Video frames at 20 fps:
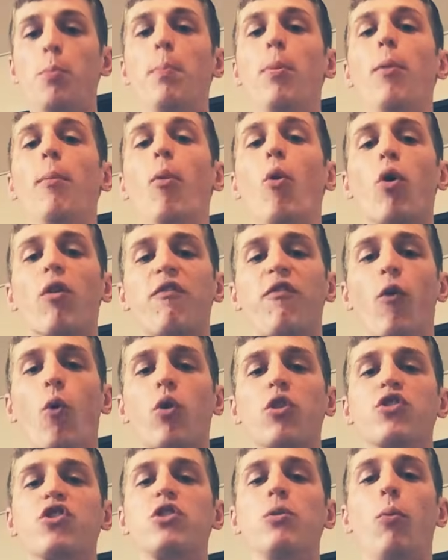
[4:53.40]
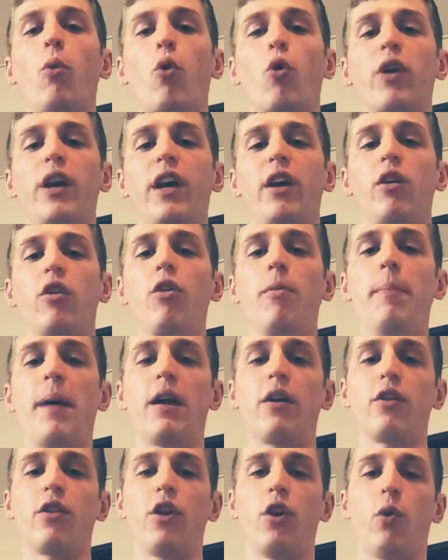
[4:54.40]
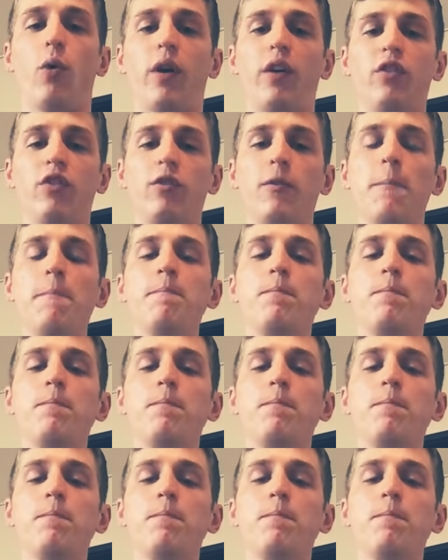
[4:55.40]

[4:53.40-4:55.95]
the more force, the more air, the better the noise.